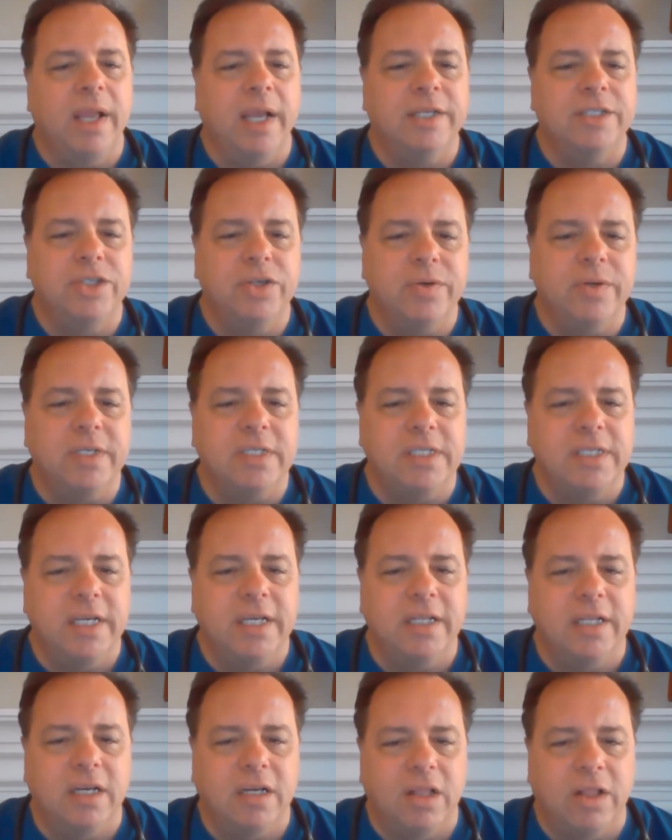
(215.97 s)
As you can
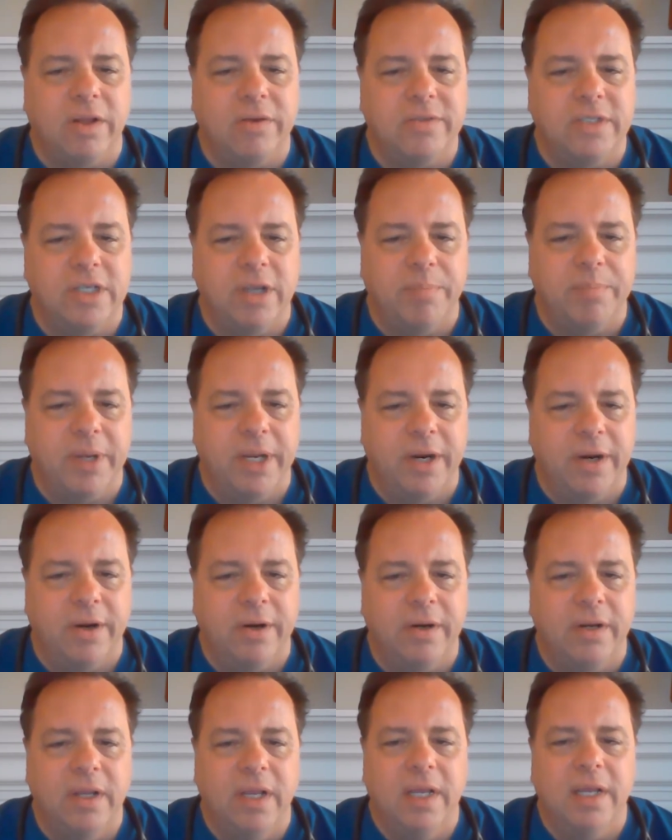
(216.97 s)
see in the close-up
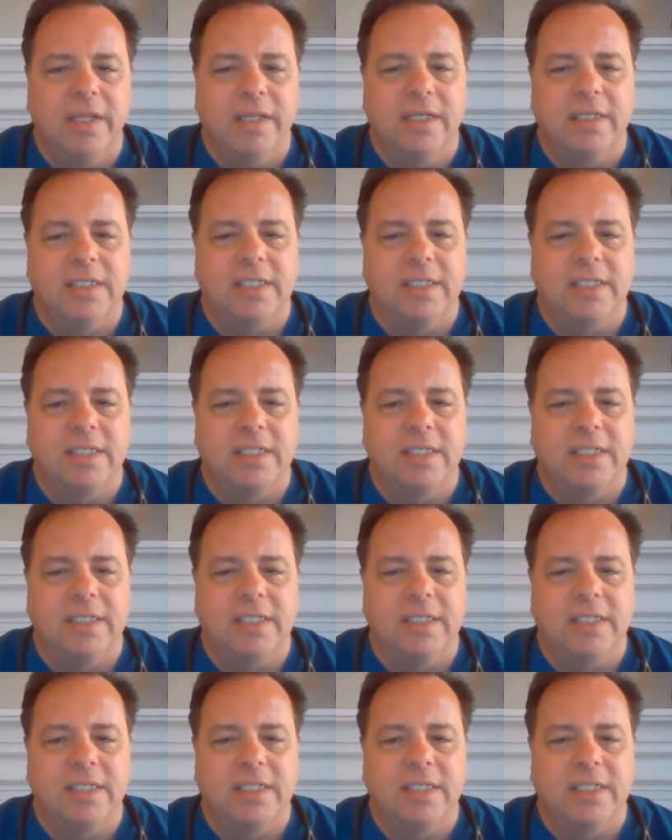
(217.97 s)
here, the